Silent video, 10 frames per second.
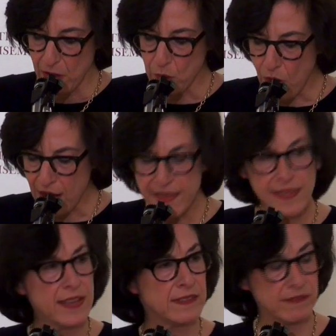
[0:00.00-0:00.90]
Why
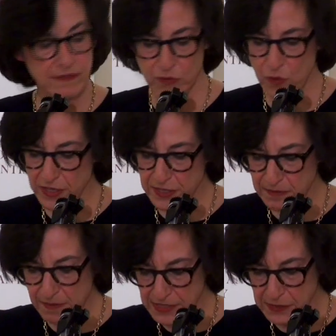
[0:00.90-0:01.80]
then
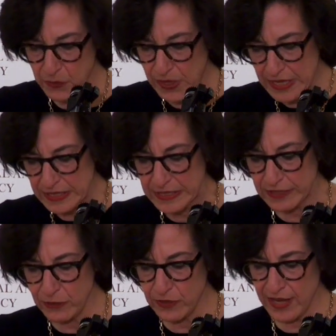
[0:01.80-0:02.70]
must we
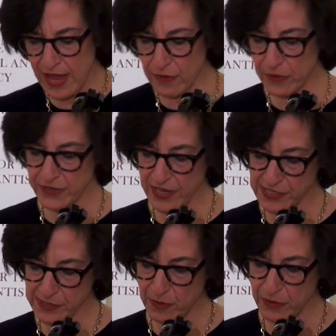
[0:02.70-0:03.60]
continue to gather the
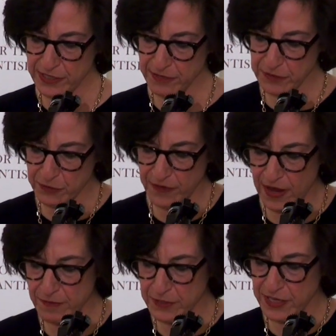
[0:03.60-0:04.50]
testimonies of
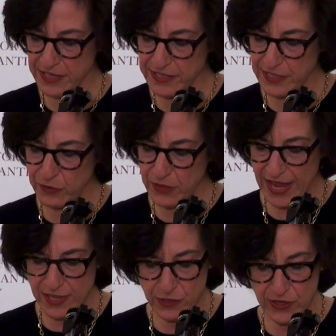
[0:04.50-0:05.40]
survivors and continue
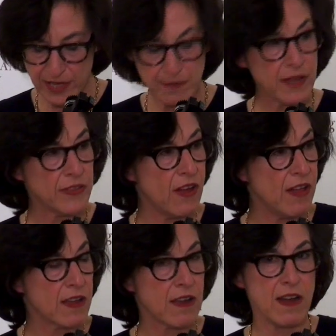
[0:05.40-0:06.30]
to educate about the
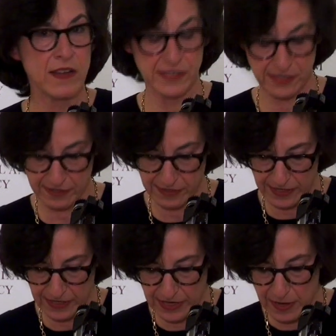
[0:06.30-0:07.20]
Holocaust?
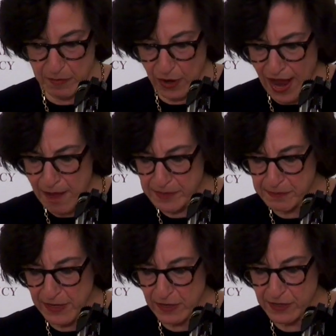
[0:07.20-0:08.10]

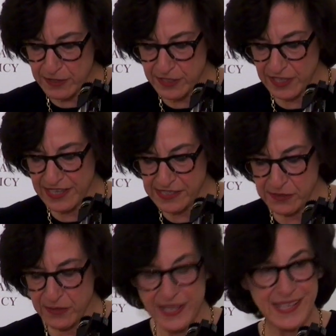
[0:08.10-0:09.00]
Perhaps because
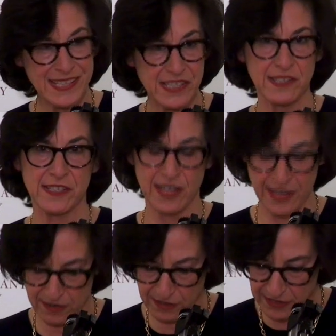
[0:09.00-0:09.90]
history is a
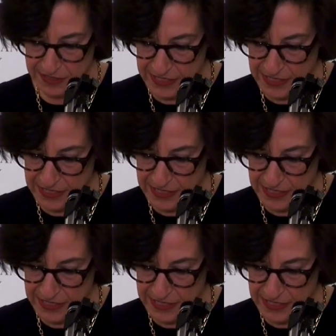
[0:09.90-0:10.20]
cycle.